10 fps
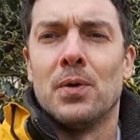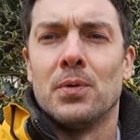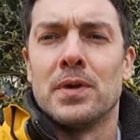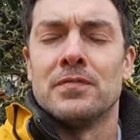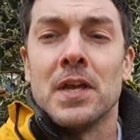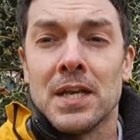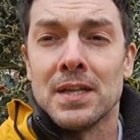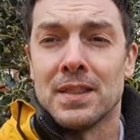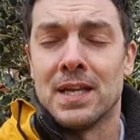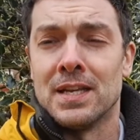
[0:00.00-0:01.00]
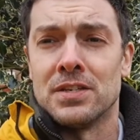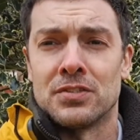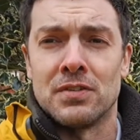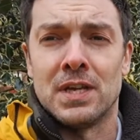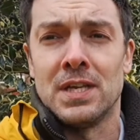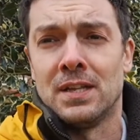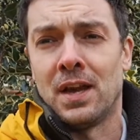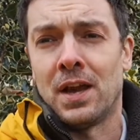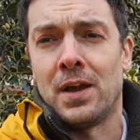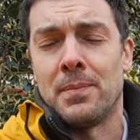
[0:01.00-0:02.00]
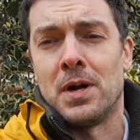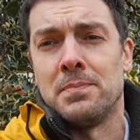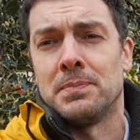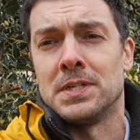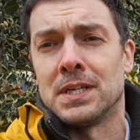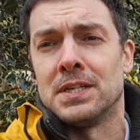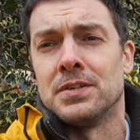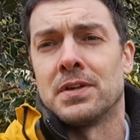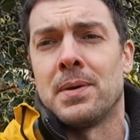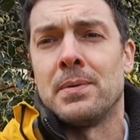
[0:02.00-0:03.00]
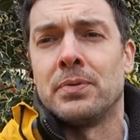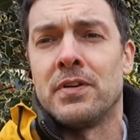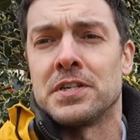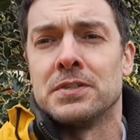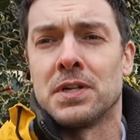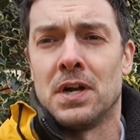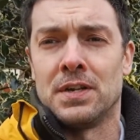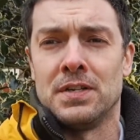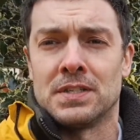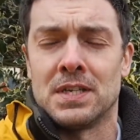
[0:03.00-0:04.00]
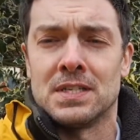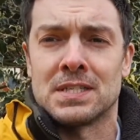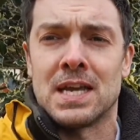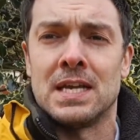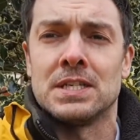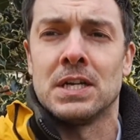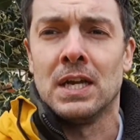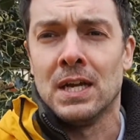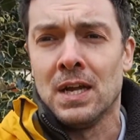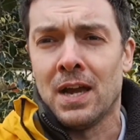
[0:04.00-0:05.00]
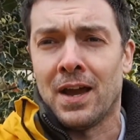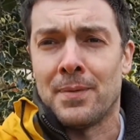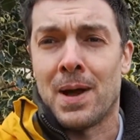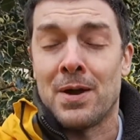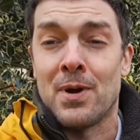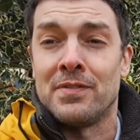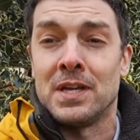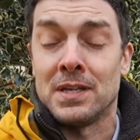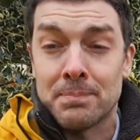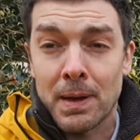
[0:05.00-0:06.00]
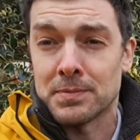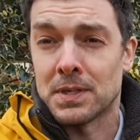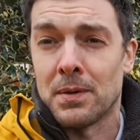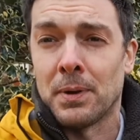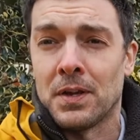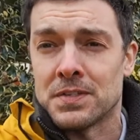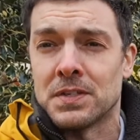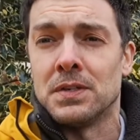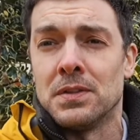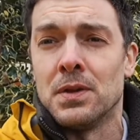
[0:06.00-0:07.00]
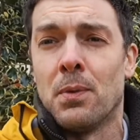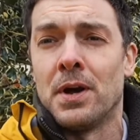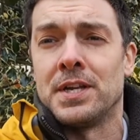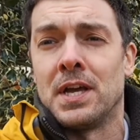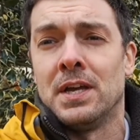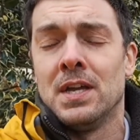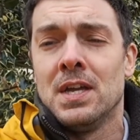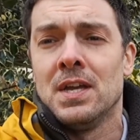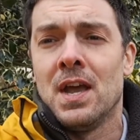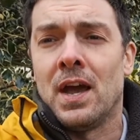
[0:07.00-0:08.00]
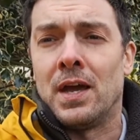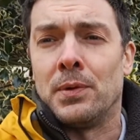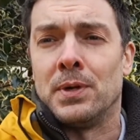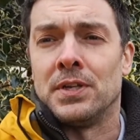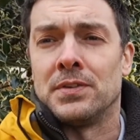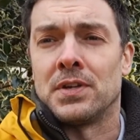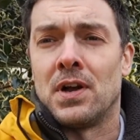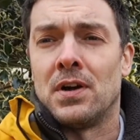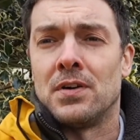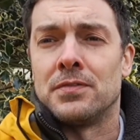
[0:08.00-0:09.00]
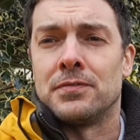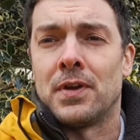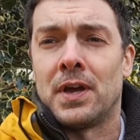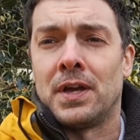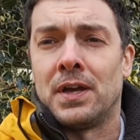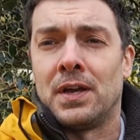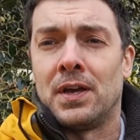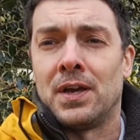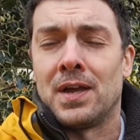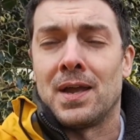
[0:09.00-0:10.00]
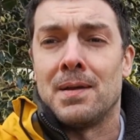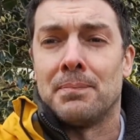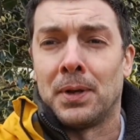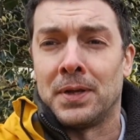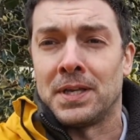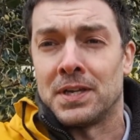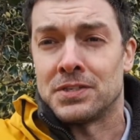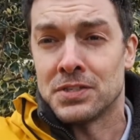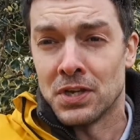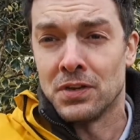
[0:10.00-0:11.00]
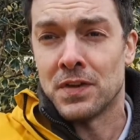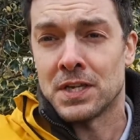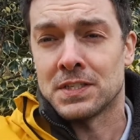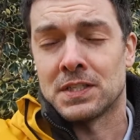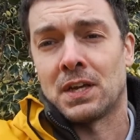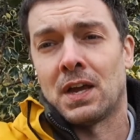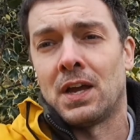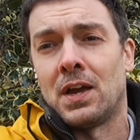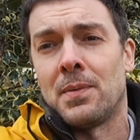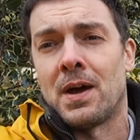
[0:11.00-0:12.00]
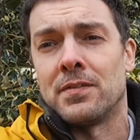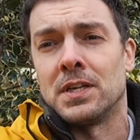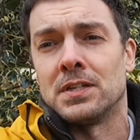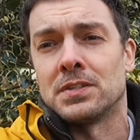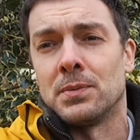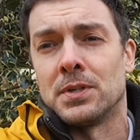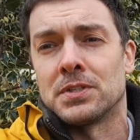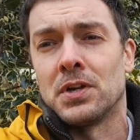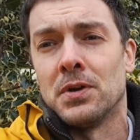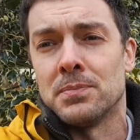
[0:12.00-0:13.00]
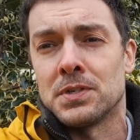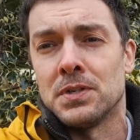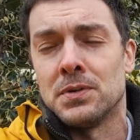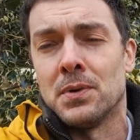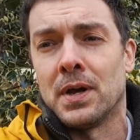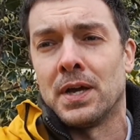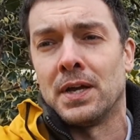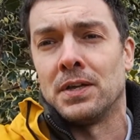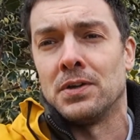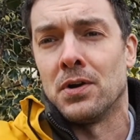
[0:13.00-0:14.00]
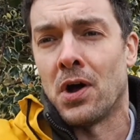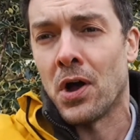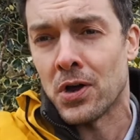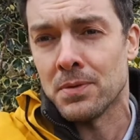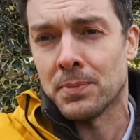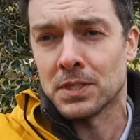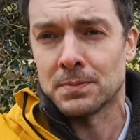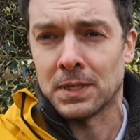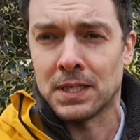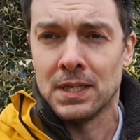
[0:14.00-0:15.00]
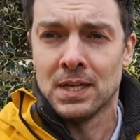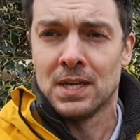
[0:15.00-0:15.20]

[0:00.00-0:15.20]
within the industry. Um, I'm particularly talking about professional gardeners at this stage. Um, however, it perhaps applies to the wider uh, world of uh, employing a service, um, having someone come to uh, your home possibly